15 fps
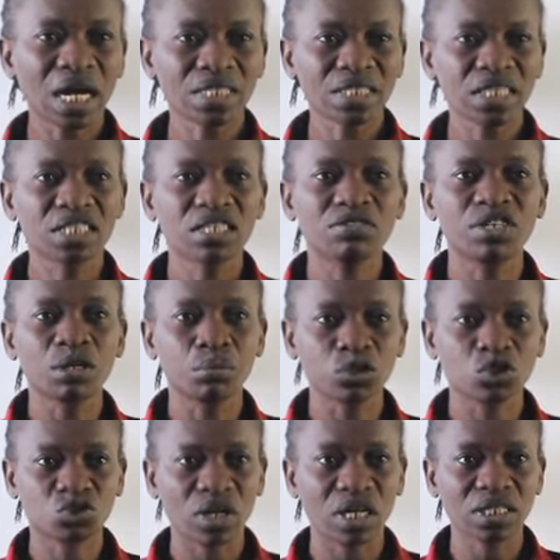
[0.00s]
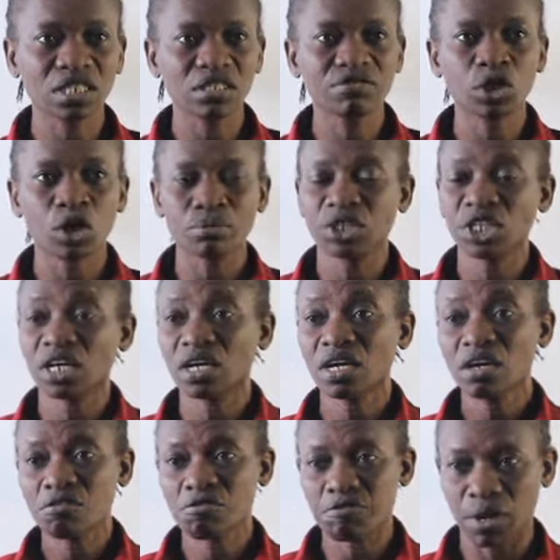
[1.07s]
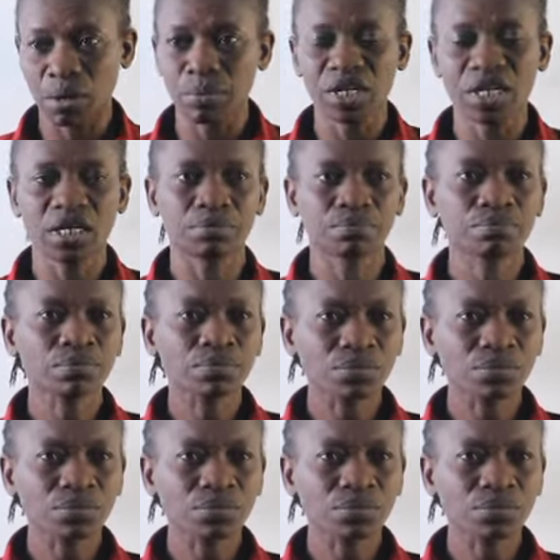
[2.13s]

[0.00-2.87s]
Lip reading: adjective demonstrative d'objet féminin.